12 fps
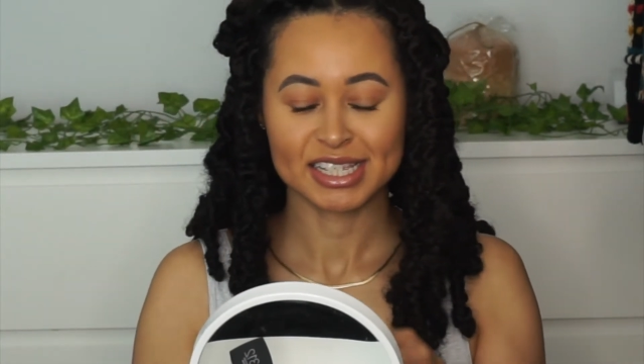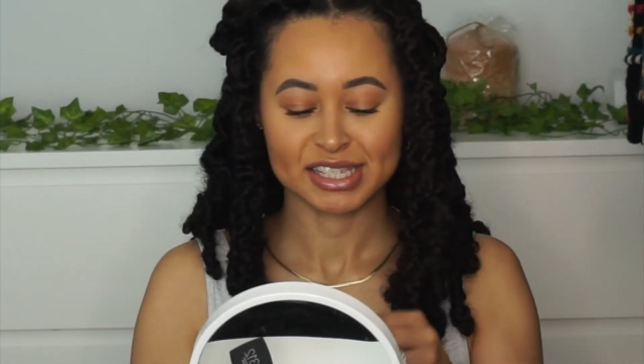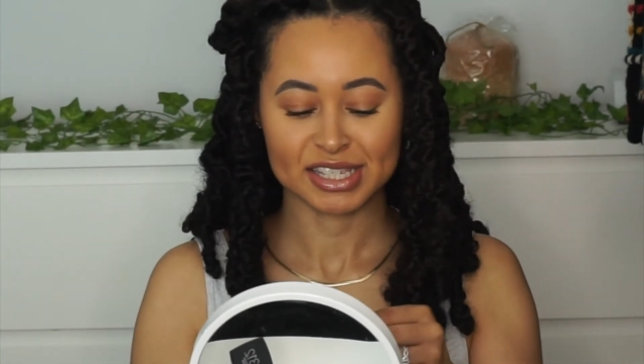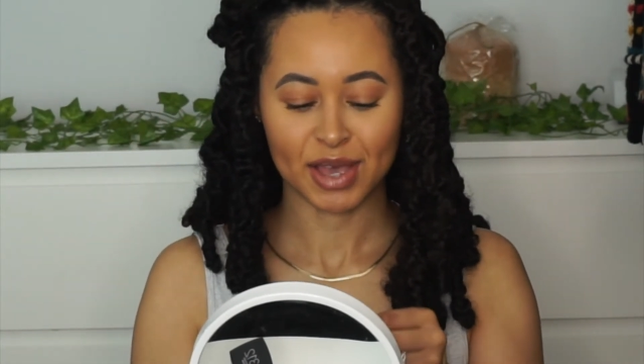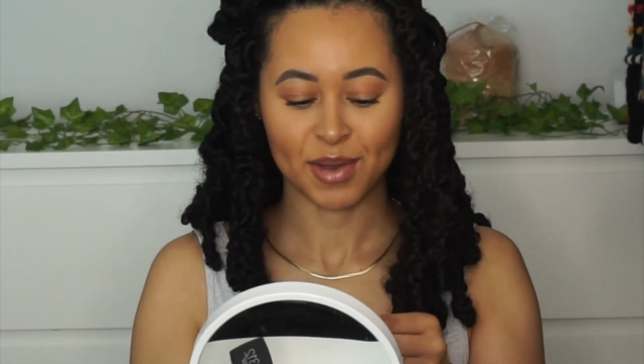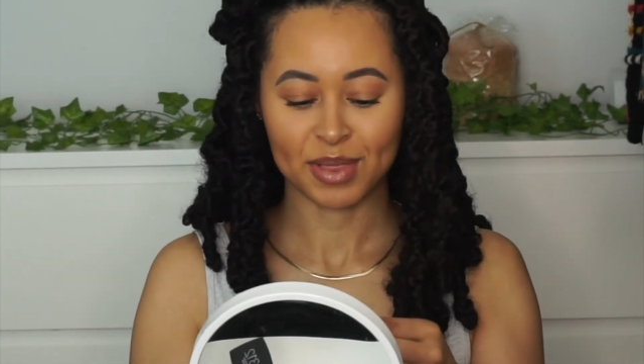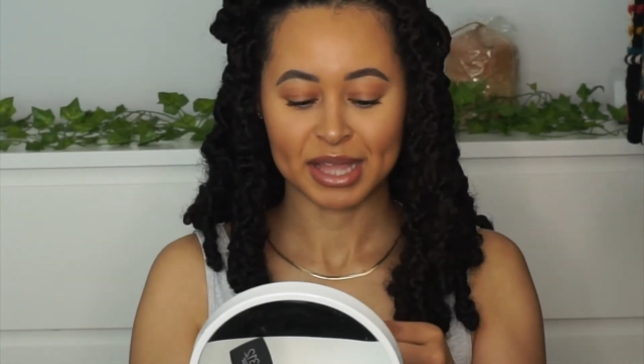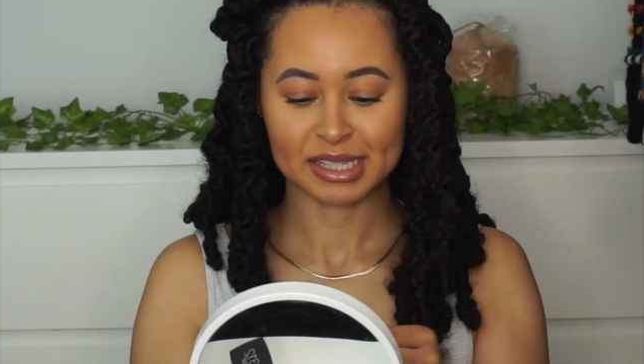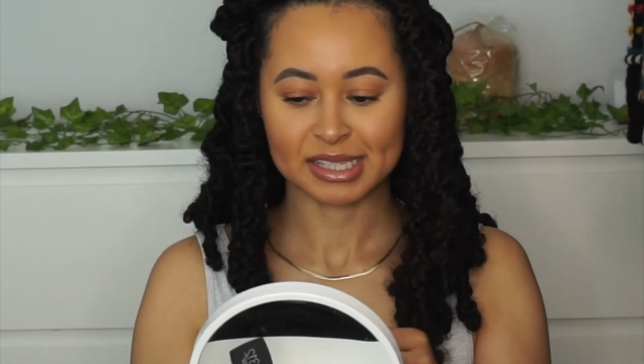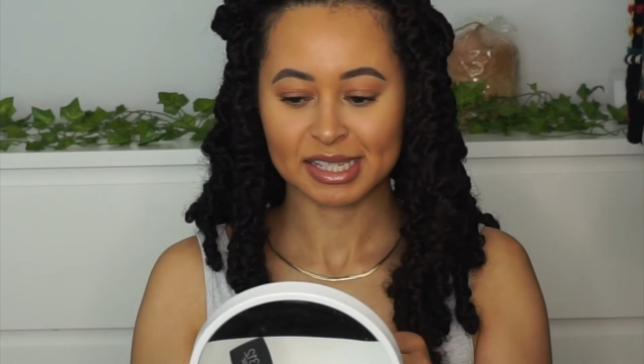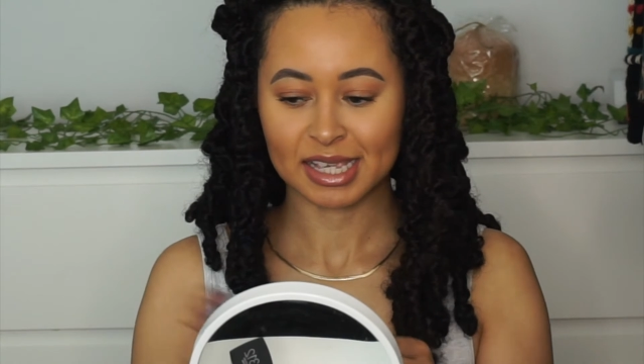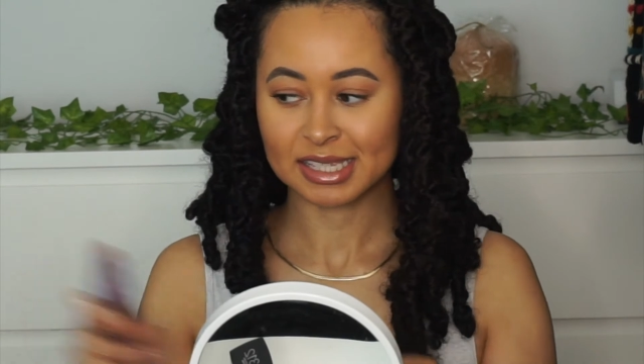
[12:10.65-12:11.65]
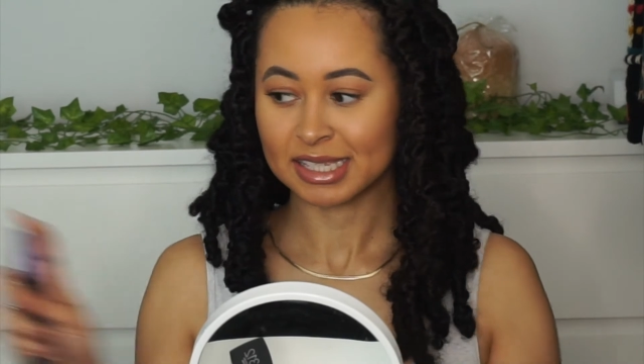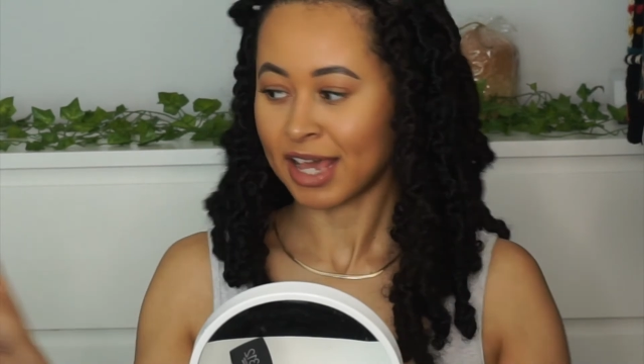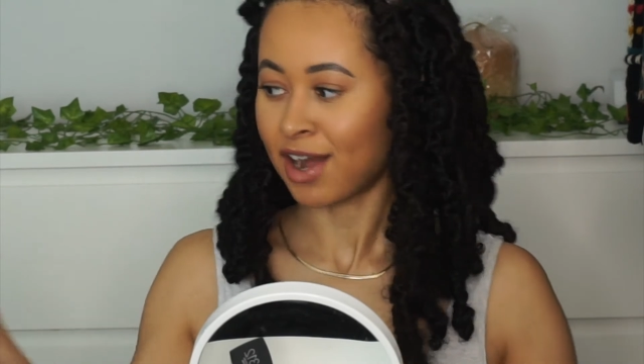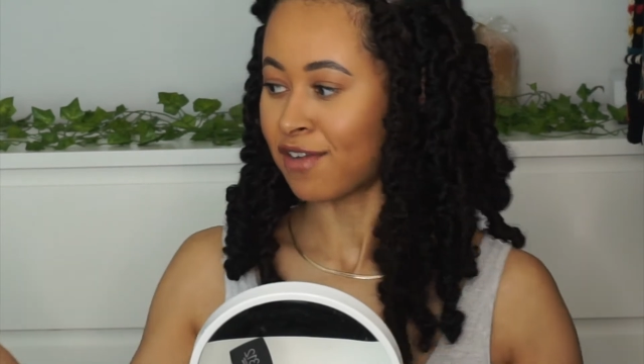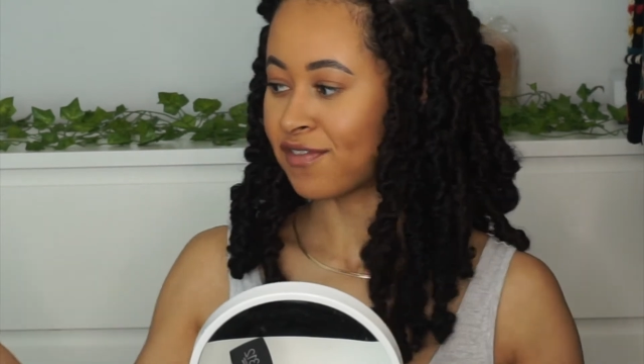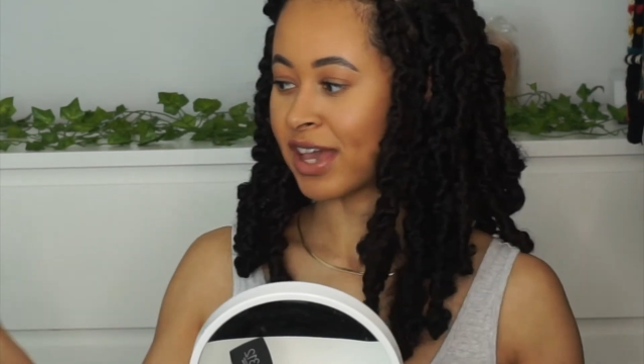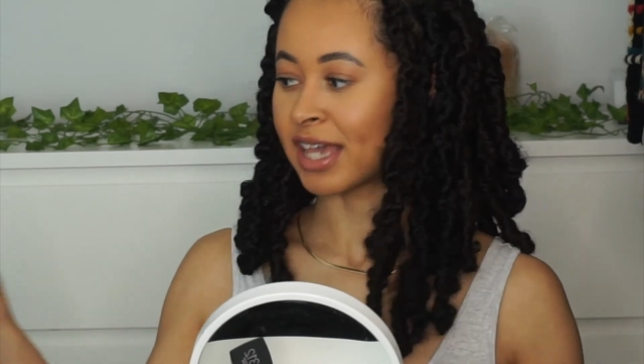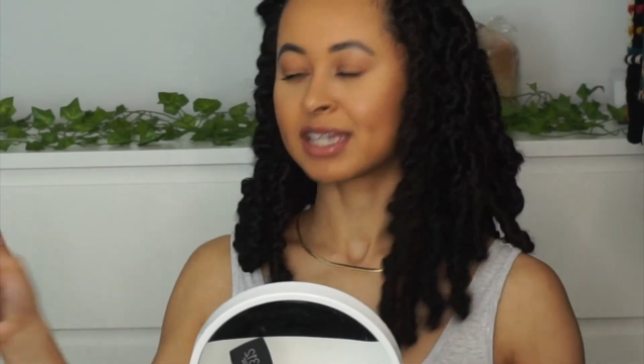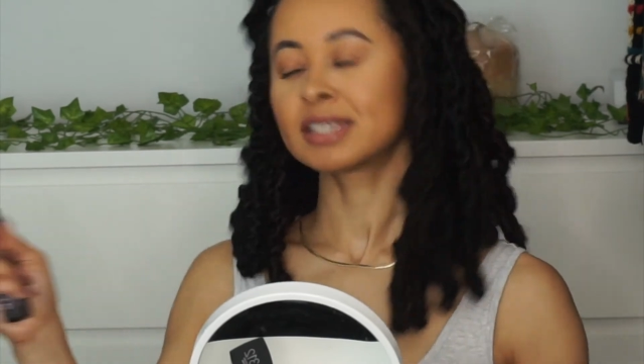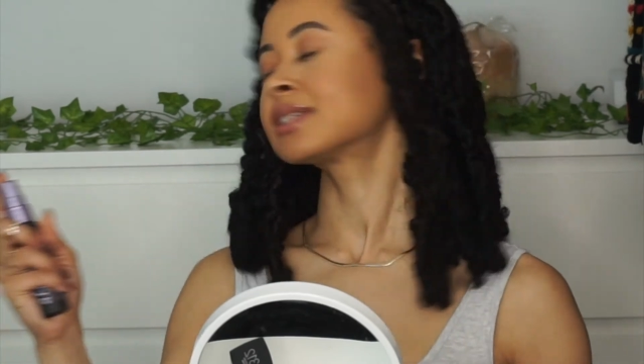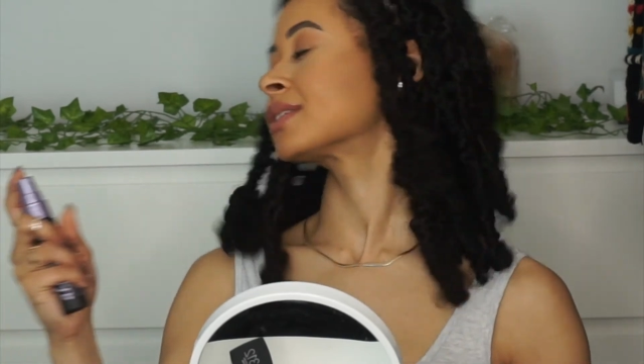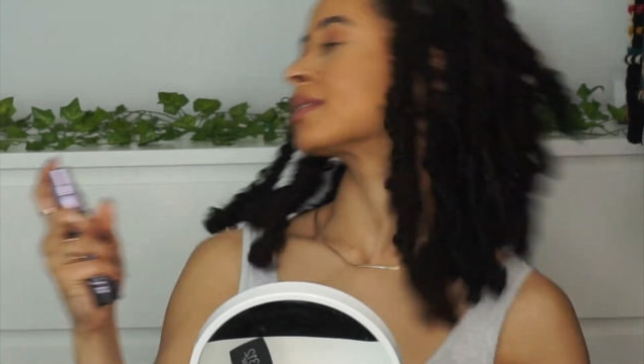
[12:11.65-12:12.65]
So let's set our face.